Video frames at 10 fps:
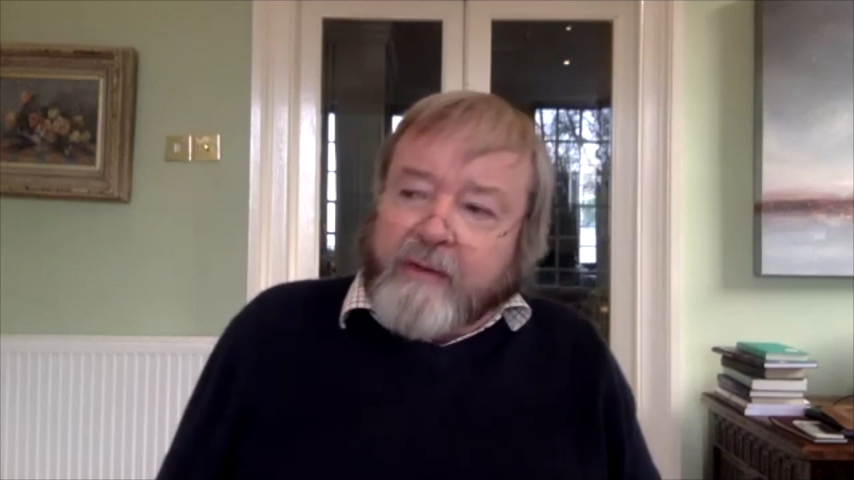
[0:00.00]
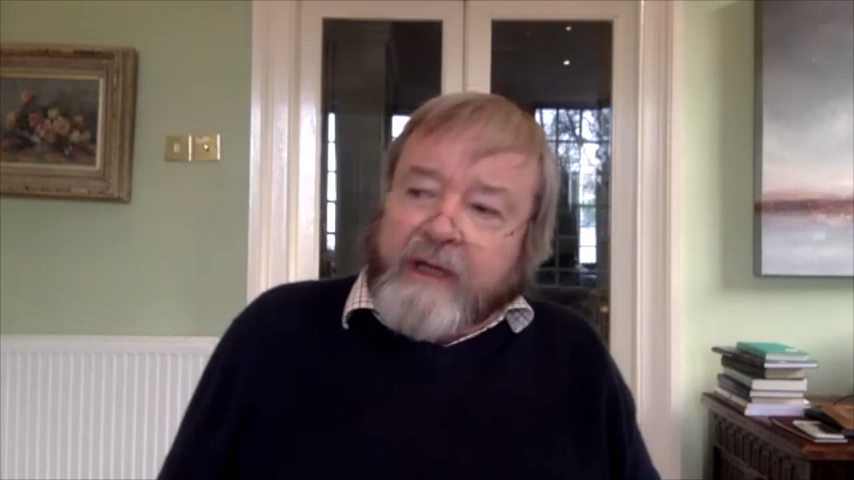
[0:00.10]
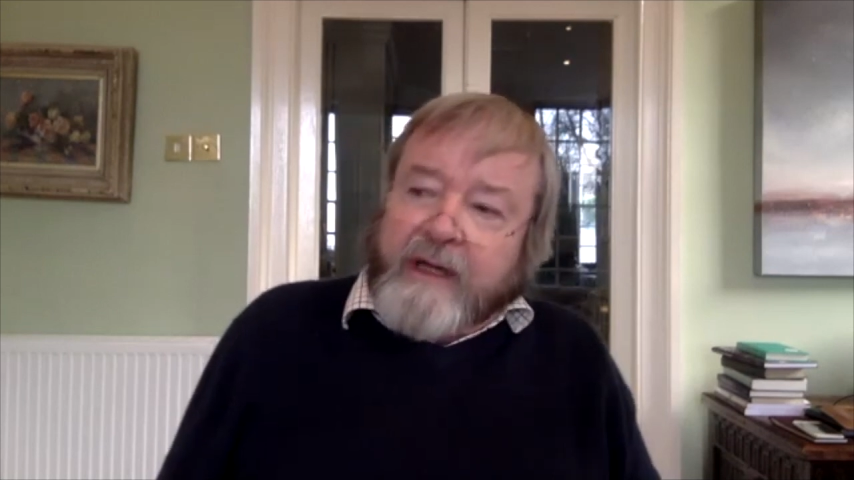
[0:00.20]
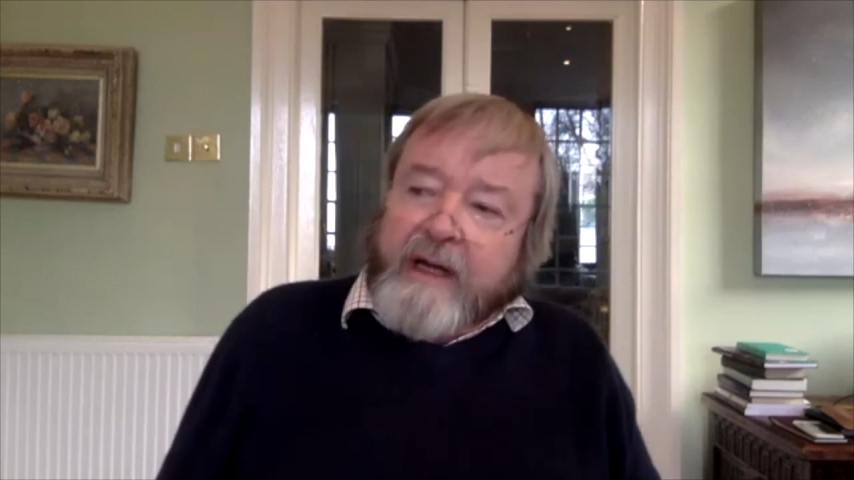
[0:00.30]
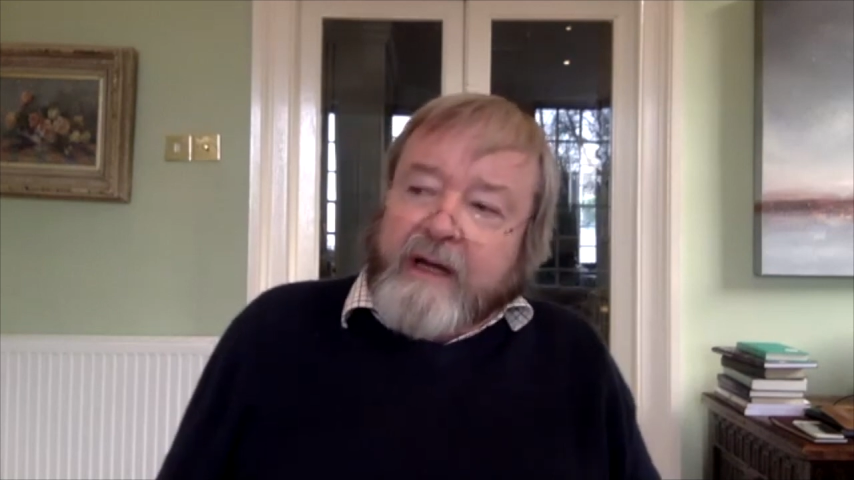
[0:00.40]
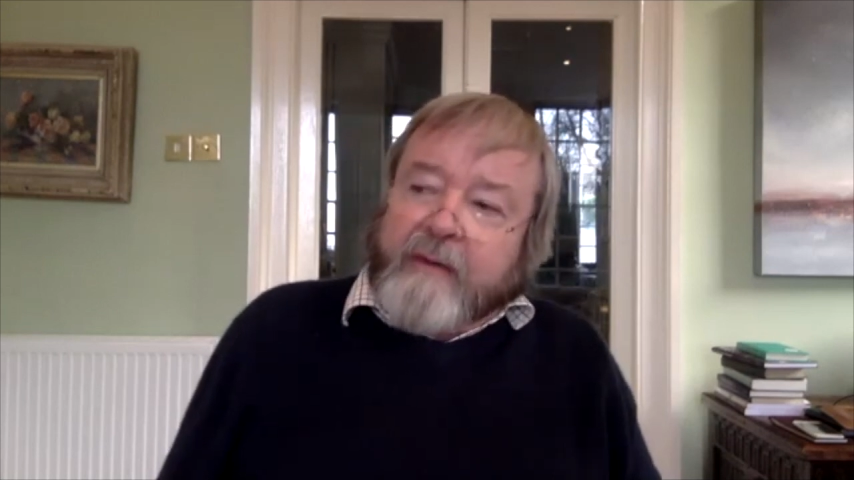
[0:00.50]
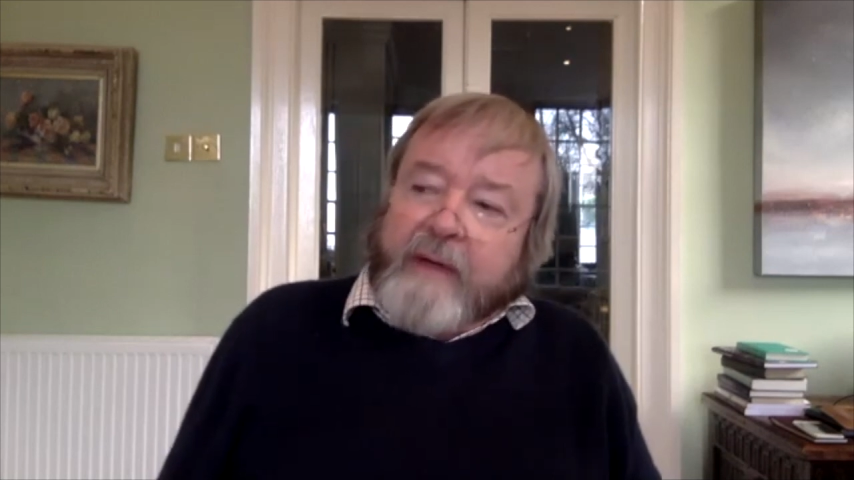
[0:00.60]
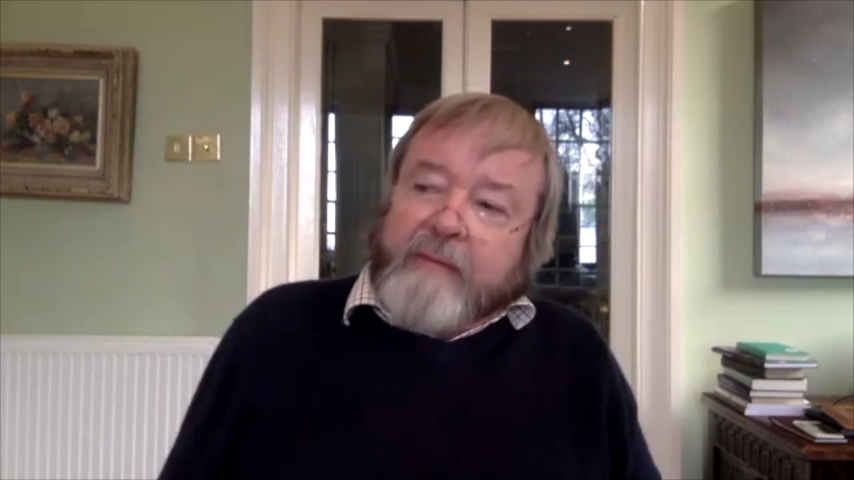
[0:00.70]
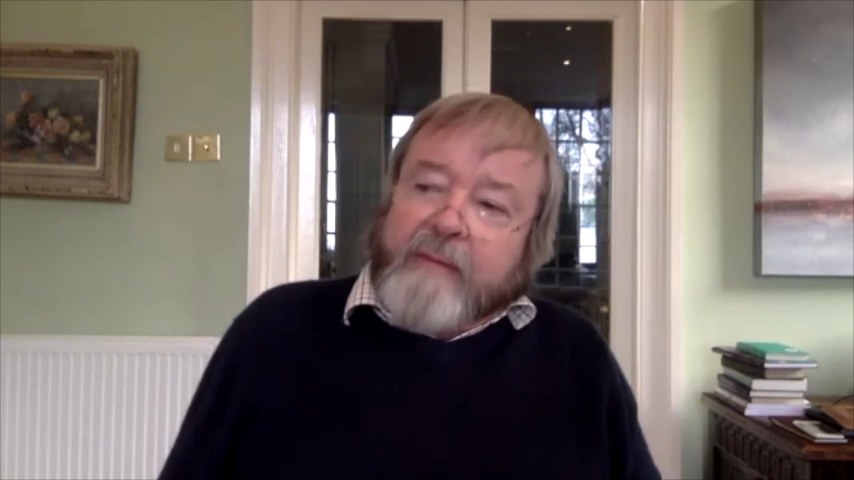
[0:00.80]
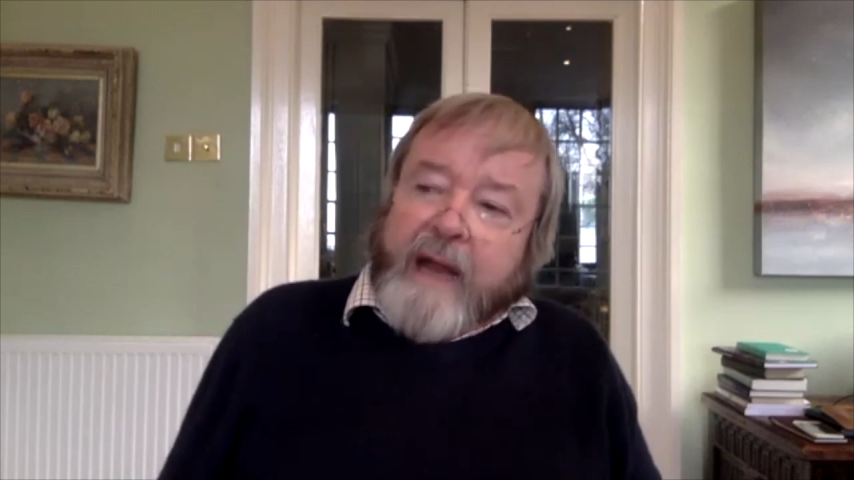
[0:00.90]

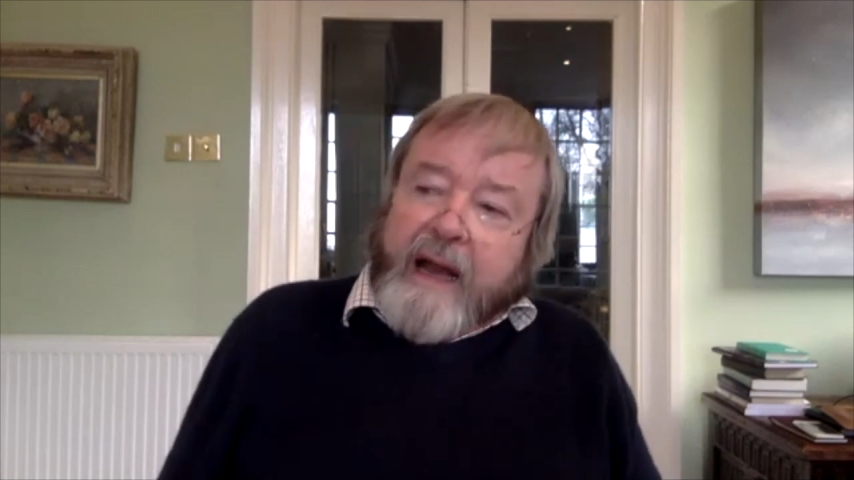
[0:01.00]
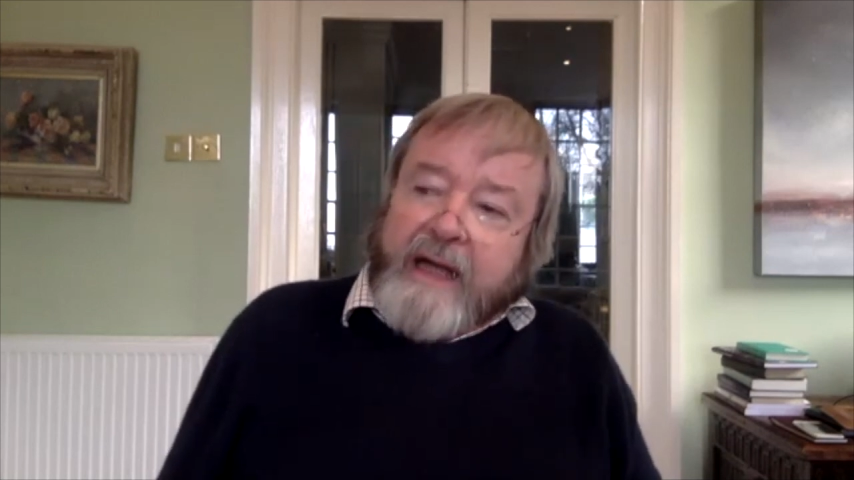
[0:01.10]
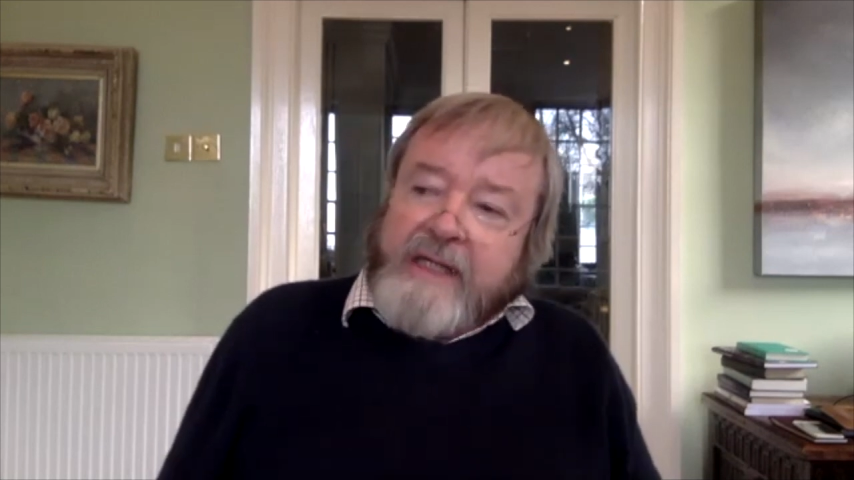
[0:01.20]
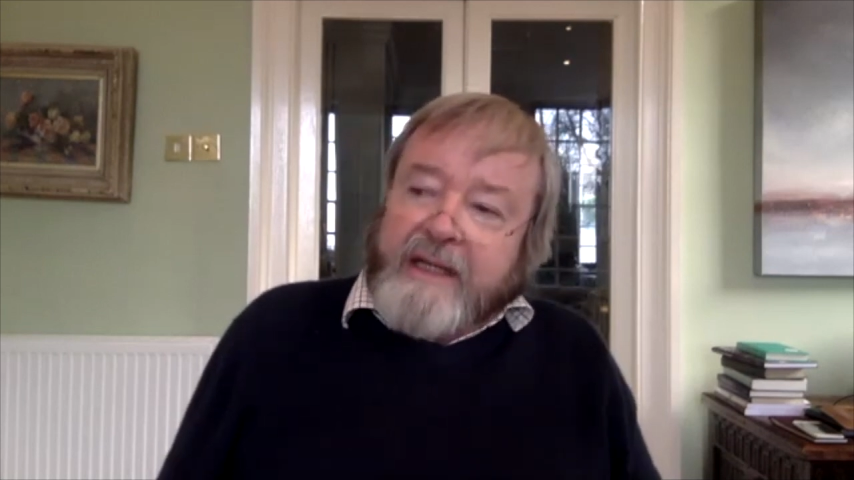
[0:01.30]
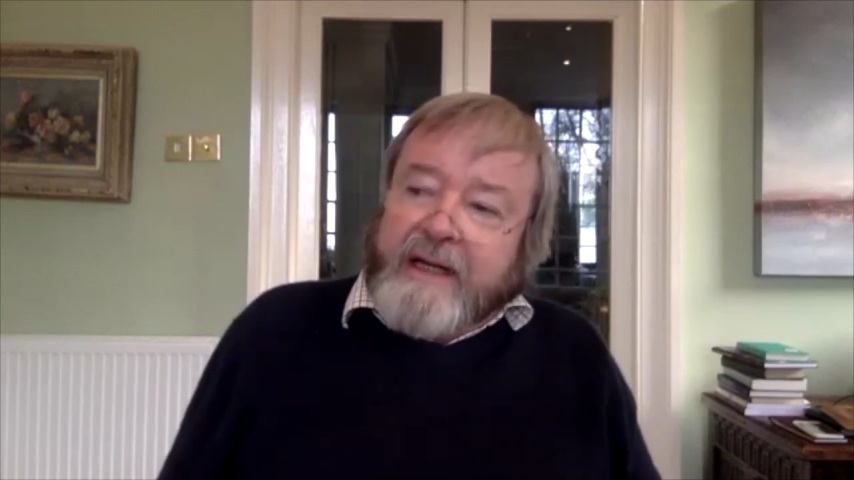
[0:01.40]
we'd met,